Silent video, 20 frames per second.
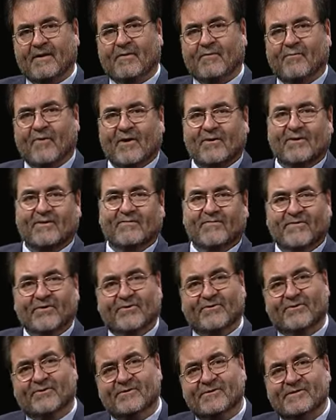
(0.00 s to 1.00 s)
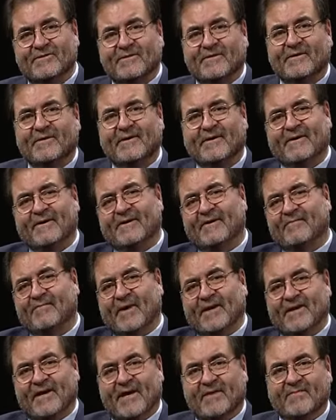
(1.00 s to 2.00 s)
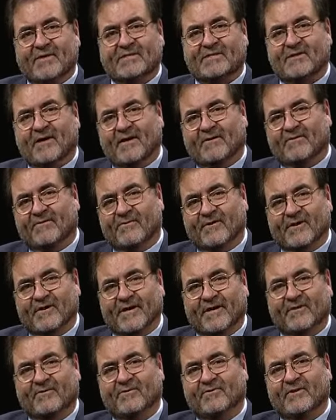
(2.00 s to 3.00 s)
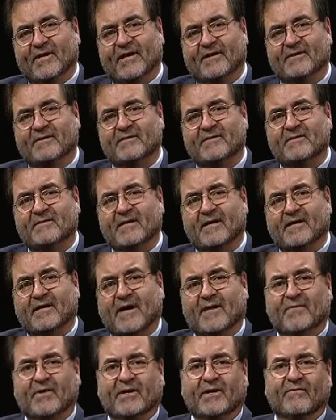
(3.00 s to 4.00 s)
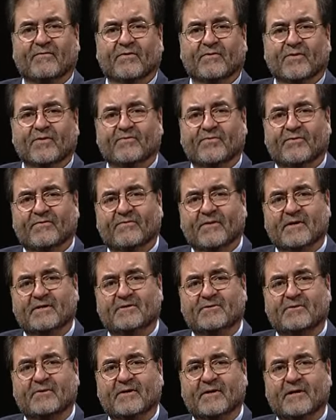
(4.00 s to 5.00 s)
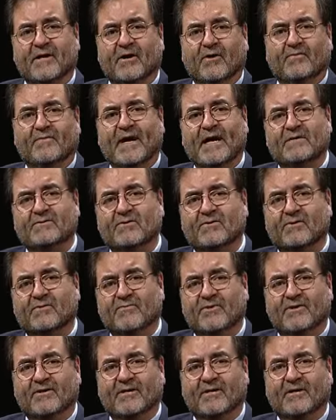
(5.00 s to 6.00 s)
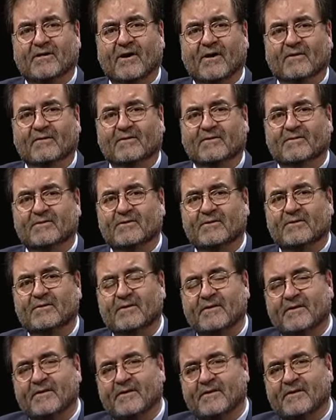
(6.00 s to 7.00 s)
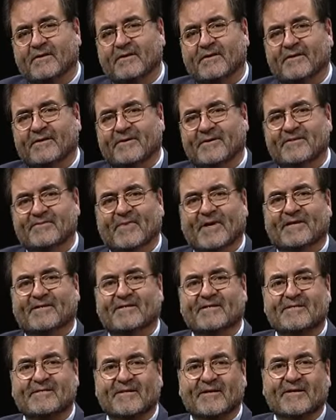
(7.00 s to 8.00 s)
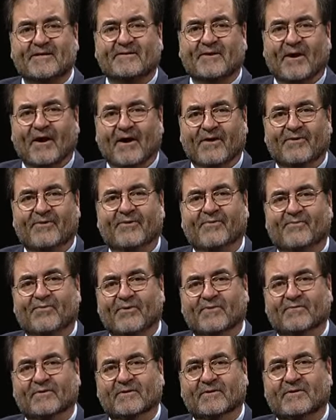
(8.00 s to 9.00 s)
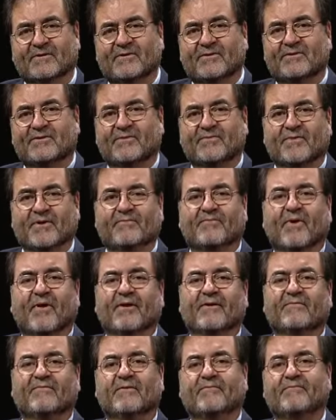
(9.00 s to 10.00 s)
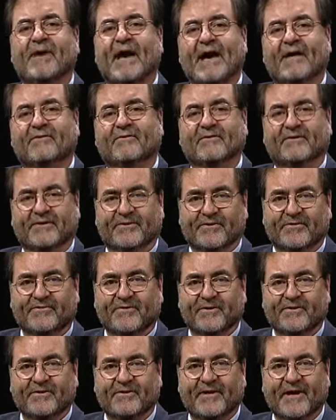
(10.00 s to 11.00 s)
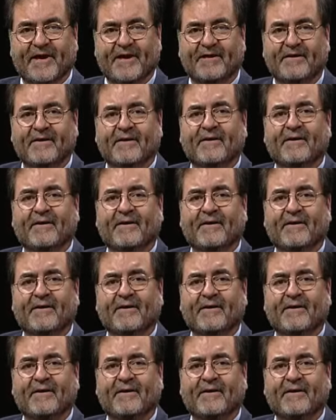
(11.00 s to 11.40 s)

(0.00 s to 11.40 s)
Welcome, viewers. My name is Dr. Daniel Gutierrez, and I'm a government professor at El Paso Community College. It is my distinct honor and privilege to be part of a panel interview today